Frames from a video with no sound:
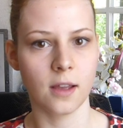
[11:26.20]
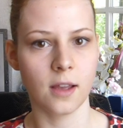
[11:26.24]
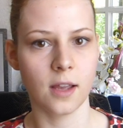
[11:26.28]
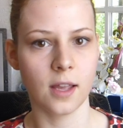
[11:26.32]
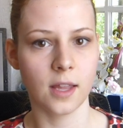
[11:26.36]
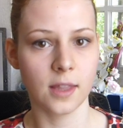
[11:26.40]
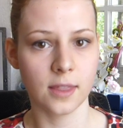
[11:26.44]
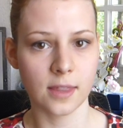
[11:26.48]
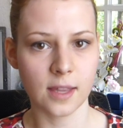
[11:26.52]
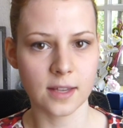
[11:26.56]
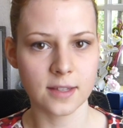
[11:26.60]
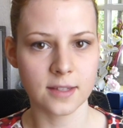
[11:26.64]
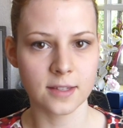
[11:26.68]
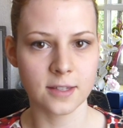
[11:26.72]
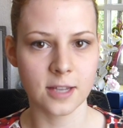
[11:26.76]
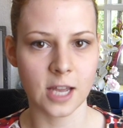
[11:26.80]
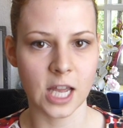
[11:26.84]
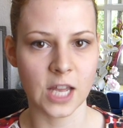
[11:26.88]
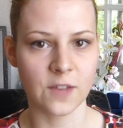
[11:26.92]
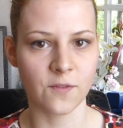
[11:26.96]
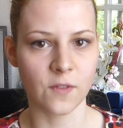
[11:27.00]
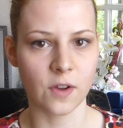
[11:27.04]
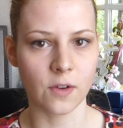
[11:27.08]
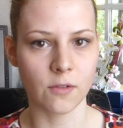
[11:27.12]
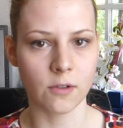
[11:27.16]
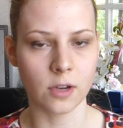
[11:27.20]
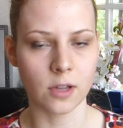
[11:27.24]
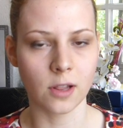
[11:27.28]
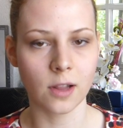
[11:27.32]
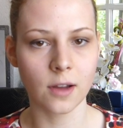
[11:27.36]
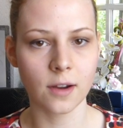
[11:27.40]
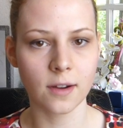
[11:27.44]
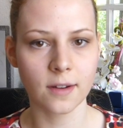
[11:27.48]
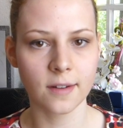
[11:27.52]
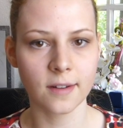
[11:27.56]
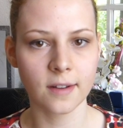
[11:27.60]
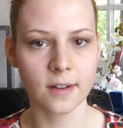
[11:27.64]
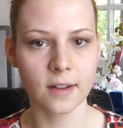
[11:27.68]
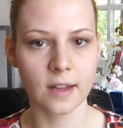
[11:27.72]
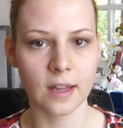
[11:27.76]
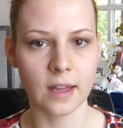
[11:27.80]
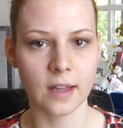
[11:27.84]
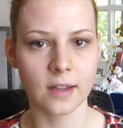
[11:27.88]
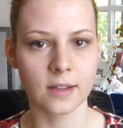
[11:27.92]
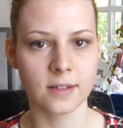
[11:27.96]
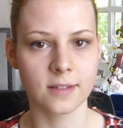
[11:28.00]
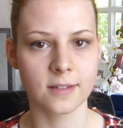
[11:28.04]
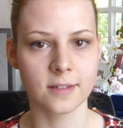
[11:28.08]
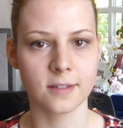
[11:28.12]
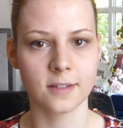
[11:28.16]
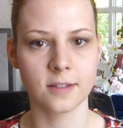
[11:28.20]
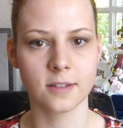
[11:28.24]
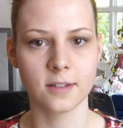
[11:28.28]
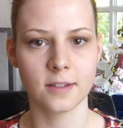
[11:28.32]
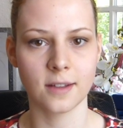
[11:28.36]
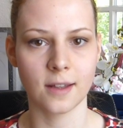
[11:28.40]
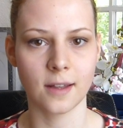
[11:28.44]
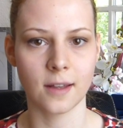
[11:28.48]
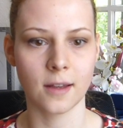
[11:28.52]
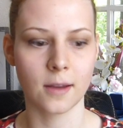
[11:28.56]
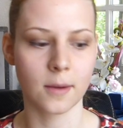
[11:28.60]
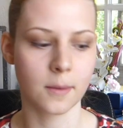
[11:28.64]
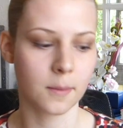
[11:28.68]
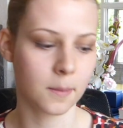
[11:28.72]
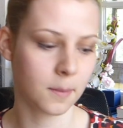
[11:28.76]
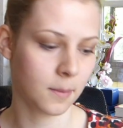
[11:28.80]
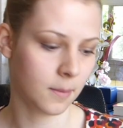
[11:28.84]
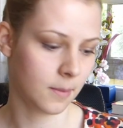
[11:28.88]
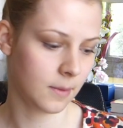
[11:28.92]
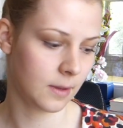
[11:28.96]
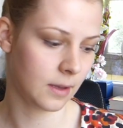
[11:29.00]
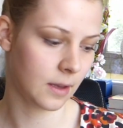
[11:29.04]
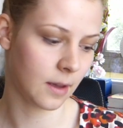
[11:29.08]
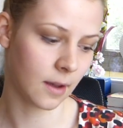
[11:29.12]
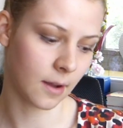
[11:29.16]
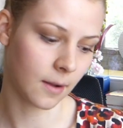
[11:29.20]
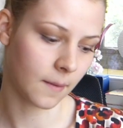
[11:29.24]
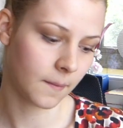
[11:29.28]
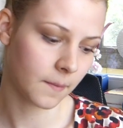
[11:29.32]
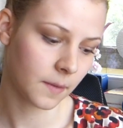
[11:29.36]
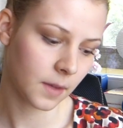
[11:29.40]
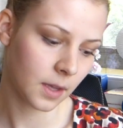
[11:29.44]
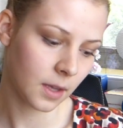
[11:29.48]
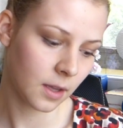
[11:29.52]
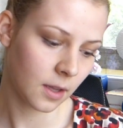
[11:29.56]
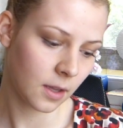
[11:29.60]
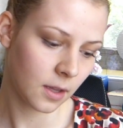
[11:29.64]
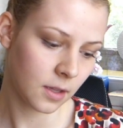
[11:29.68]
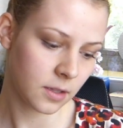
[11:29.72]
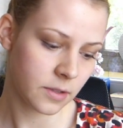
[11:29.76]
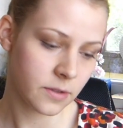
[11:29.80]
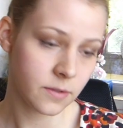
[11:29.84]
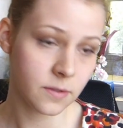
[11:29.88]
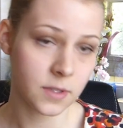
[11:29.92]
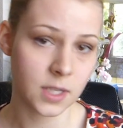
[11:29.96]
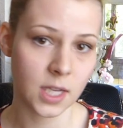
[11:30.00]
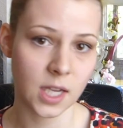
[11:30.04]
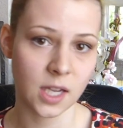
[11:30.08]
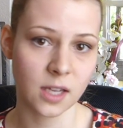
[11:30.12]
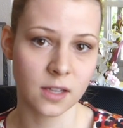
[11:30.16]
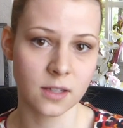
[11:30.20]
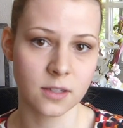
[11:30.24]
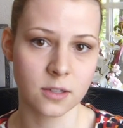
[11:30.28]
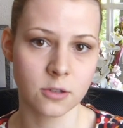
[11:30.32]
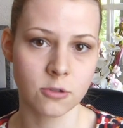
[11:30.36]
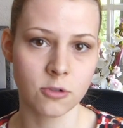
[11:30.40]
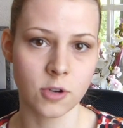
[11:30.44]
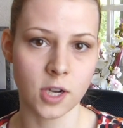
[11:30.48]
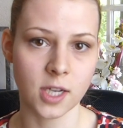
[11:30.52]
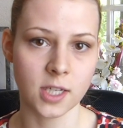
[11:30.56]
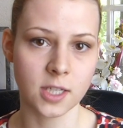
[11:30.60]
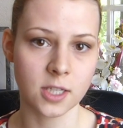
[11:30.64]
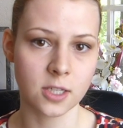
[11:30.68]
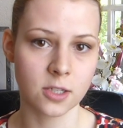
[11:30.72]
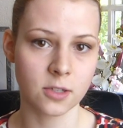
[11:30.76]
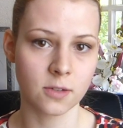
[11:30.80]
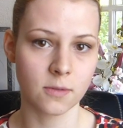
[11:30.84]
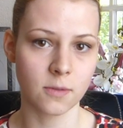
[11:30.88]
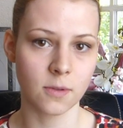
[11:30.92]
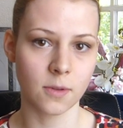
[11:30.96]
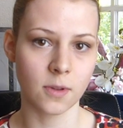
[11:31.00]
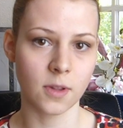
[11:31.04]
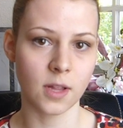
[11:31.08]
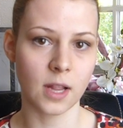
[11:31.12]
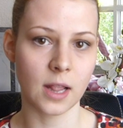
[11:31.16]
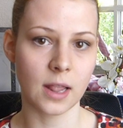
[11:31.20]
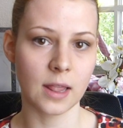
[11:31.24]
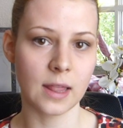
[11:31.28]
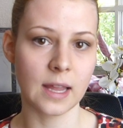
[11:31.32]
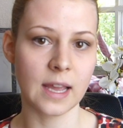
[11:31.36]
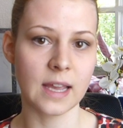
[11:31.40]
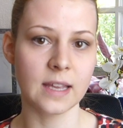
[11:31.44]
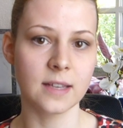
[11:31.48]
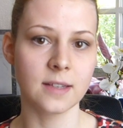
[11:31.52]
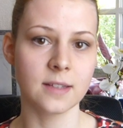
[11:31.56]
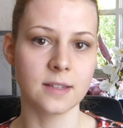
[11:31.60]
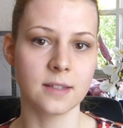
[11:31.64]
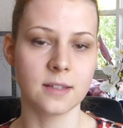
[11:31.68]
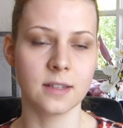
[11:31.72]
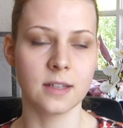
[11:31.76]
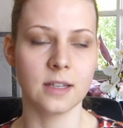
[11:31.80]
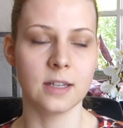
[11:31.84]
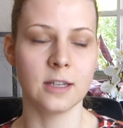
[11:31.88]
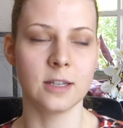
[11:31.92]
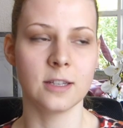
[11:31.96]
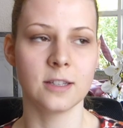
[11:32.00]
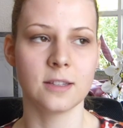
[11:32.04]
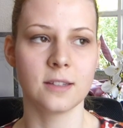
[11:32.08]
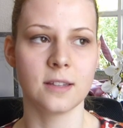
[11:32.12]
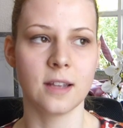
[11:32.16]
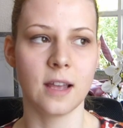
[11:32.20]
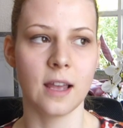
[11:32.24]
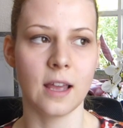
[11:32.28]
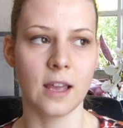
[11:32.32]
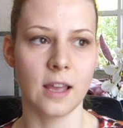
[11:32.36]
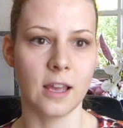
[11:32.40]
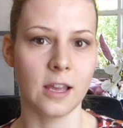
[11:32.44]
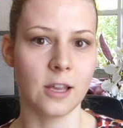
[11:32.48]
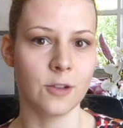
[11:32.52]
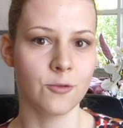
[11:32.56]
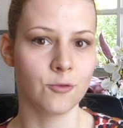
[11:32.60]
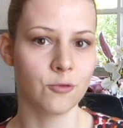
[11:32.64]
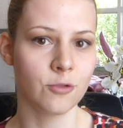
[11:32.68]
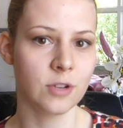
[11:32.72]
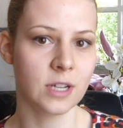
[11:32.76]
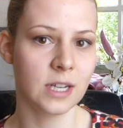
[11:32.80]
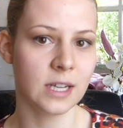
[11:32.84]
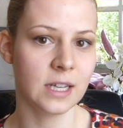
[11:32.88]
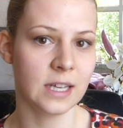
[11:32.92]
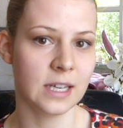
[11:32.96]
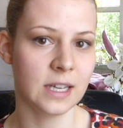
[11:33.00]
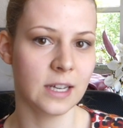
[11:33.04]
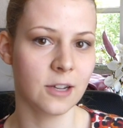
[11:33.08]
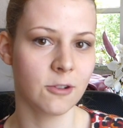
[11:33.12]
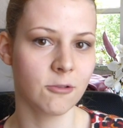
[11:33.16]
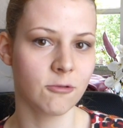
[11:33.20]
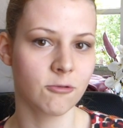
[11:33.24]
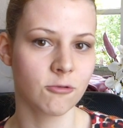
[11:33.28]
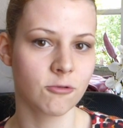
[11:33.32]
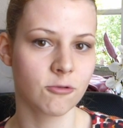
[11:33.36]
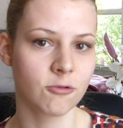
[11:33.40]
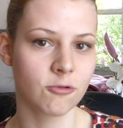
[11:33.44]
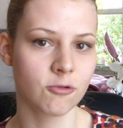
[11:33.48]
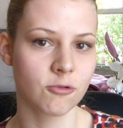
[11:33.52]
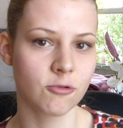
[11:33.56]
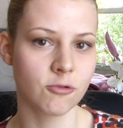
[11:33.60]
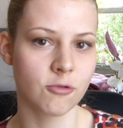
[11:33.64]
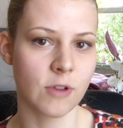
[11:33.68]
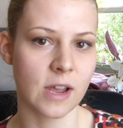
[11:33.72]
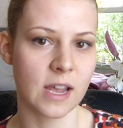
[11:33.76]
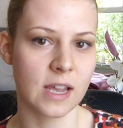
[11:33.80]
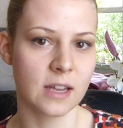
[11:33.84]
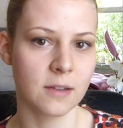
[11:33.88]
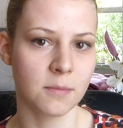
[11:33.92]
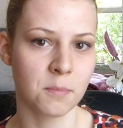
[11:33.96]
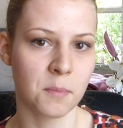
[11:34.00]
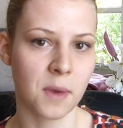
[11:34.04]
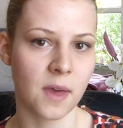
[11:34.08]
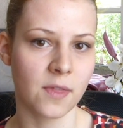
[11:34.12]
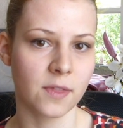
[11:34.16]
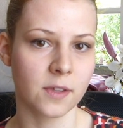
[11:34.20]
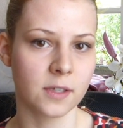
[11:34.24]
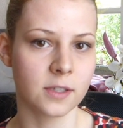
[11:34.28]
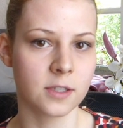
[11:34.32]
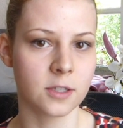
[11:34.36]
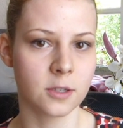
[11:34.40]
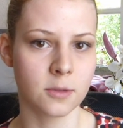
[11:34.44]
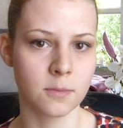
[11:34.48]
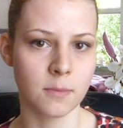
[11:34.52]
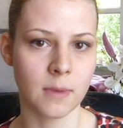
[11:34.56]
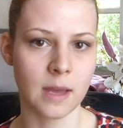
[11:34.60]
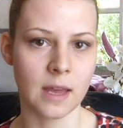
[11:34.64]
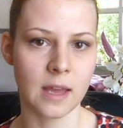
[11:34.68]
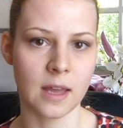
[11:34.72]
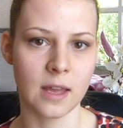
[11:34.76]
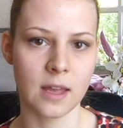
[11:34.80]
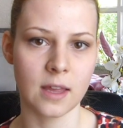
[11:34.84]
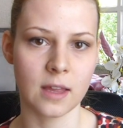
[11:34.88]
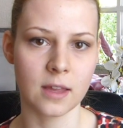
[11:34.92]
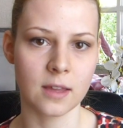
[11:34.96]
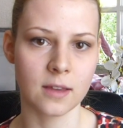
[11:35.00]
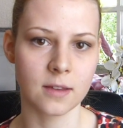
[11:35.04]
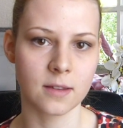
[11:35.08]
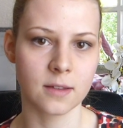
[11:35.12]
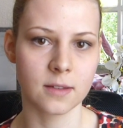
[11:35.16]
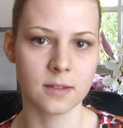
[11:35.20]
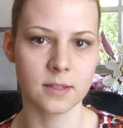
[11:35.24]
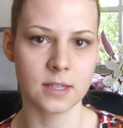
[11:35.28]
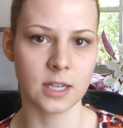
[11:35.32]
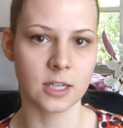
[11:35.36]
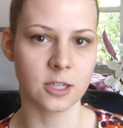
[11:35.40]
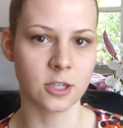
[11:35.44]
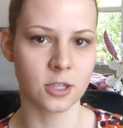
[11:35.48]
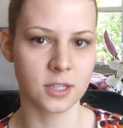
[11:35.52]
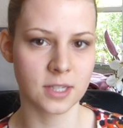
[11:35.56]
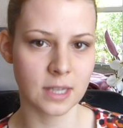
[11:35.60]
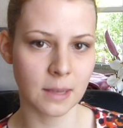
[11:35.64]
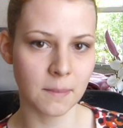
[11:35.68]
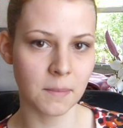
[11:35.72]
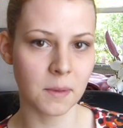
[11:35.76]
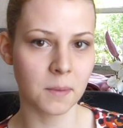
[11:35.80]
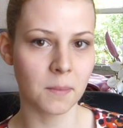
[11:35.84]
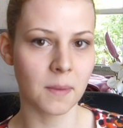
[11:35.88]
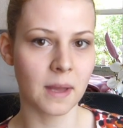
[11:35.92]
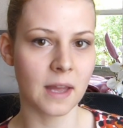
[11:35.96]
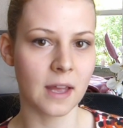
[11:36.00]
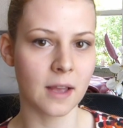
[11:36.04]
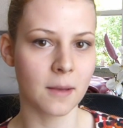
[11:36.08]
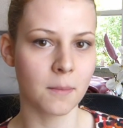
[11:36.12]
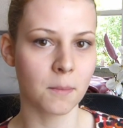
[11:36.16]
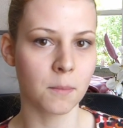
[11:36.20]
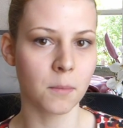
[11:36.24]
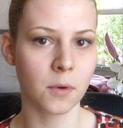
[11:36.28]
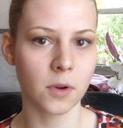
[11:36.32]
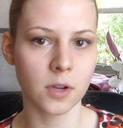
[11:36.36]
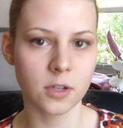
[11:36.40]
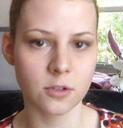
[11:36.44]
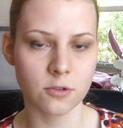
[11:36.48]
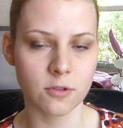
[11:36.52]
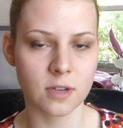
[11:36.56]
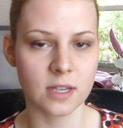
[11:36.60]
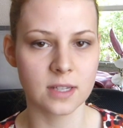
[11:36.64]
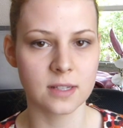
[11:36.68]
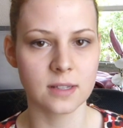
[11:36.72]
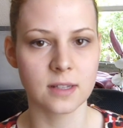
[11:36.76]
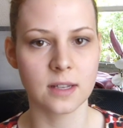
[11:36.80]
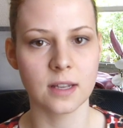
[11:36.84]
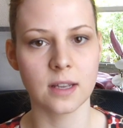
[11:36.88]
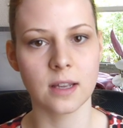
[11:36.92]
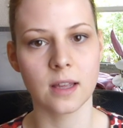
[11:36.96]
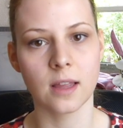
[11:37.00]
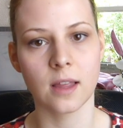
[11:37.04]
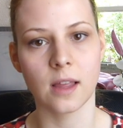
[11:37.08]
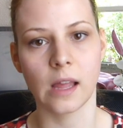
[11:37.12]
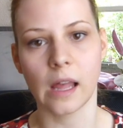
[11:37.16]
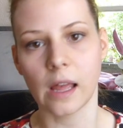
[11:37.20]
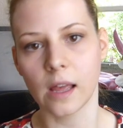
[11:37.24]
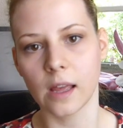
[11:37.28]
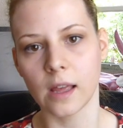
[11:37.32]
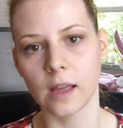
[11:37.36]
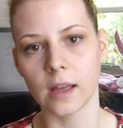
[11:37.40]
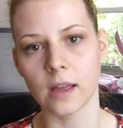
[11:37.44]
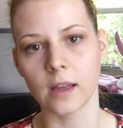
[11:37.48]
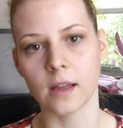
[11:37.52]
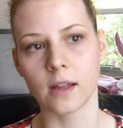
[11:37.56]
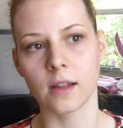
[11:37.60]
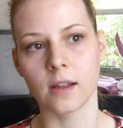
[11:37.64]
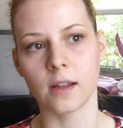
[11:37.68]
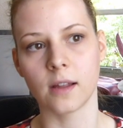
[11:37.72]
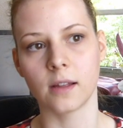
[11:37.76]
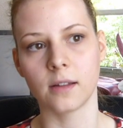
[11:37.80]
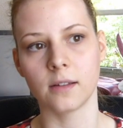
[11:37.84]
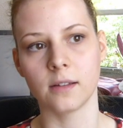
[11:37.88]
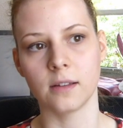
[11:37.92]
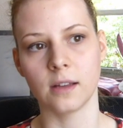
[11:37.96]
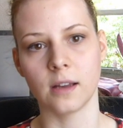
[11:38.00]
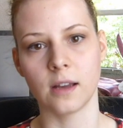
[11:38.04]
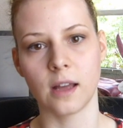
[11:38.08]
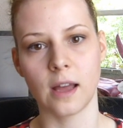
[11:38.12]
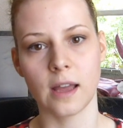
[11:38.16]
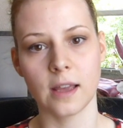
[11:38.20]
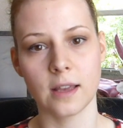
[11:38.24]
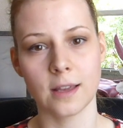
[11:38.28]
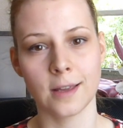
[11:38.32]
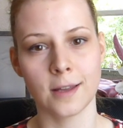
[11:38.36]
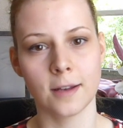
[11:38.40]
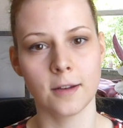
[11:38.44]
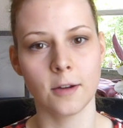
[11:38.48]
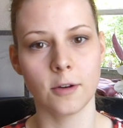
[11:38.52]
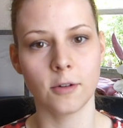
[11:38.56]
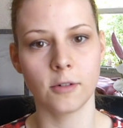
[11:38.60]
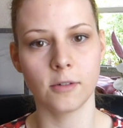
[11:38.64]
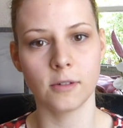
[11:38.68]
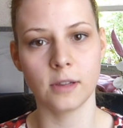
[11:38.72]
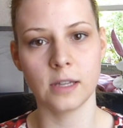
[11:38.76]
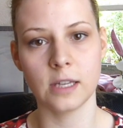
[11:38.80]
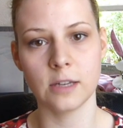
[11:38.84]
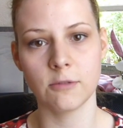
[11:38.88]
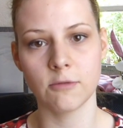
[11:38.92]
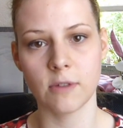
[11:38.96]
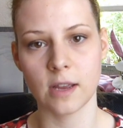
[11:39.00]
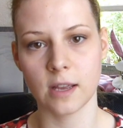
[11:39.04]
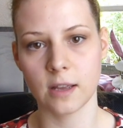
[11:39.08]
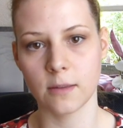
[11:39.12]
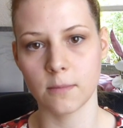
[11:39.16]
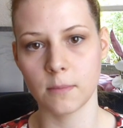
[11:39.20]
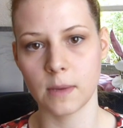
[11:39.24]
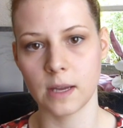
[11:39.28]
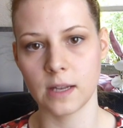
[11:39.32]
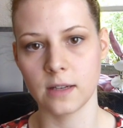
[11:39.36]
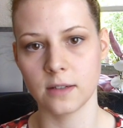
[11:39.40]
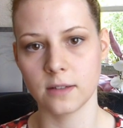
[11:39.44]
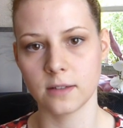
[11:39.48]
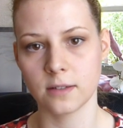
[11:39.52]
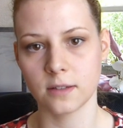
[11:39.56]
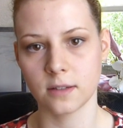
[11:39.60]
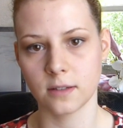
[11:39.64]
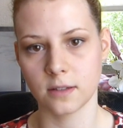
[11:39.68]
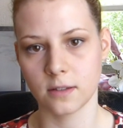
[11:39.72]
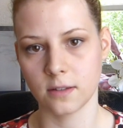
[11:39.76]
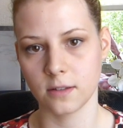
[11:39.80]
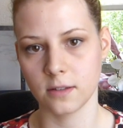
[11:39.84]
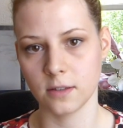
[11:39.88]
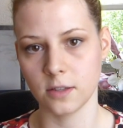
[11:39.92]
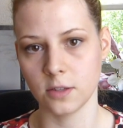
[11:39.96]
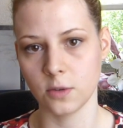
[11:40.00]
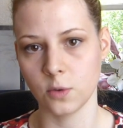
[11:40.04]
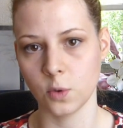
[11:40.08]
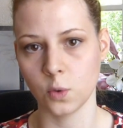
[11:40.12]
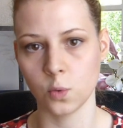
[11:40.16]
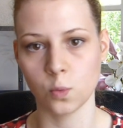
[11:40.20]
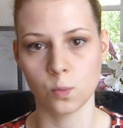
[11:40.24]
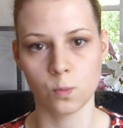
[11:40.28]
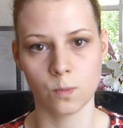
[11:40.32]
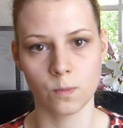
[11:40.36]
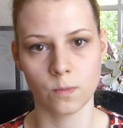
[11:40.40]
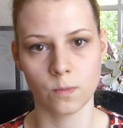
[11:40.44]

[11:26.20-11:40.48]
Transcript: it doesn't take very long, and yeah, using stretch lace is a really great method to make such a simple make more interesting. And yeah, I can only recommend you